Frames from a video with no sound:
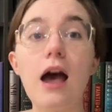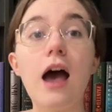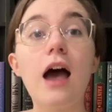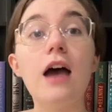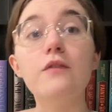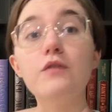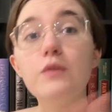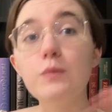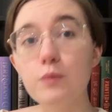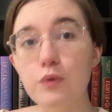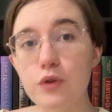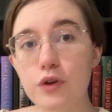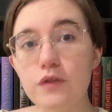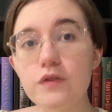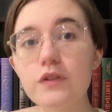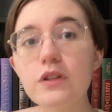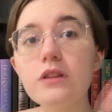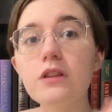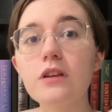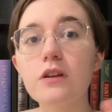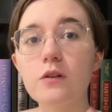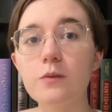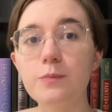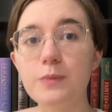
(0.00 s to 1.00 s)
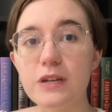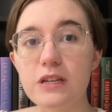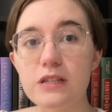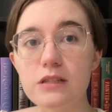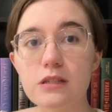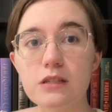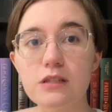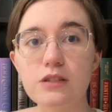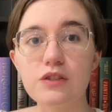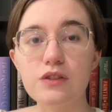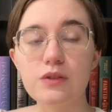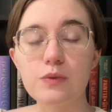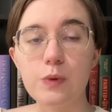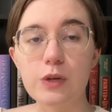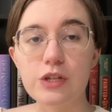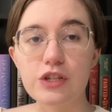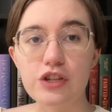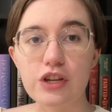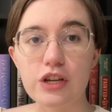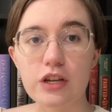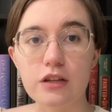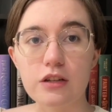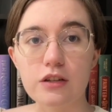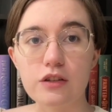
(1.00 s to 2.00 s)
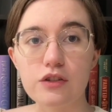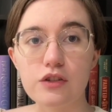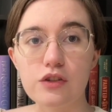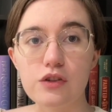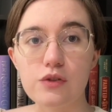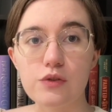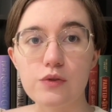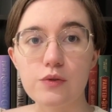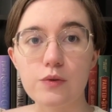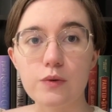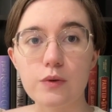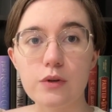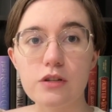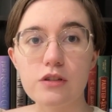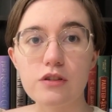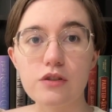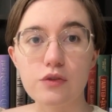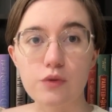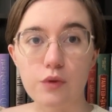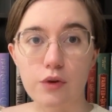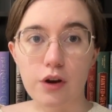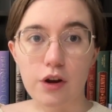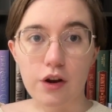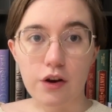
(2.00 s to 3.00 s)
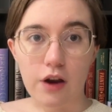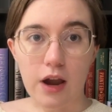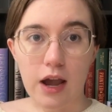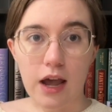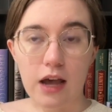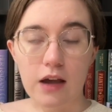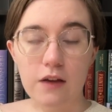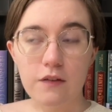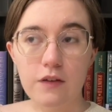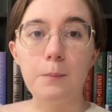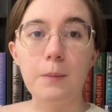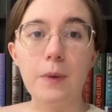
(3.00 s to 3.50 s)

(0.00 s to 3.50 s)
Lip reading: I've improved a little bit since switching to Storygraph,